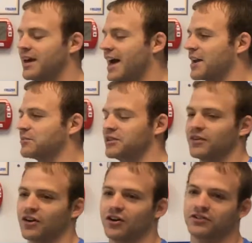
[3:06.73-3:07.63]
Adams
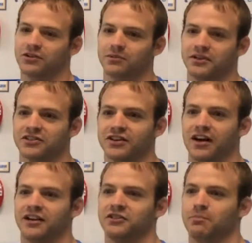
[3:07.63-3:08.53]
even calls him a
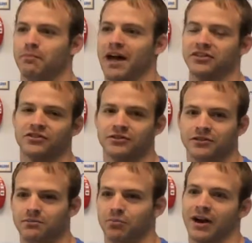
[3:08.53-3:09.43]
Scottish bastard
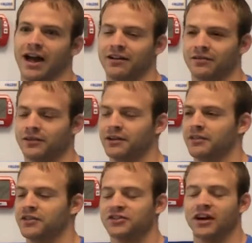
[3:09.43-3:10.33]
brat
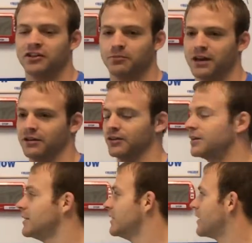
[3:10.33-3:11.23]
of a Scottish peddler.
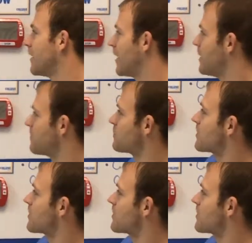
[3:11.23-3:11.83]
All right.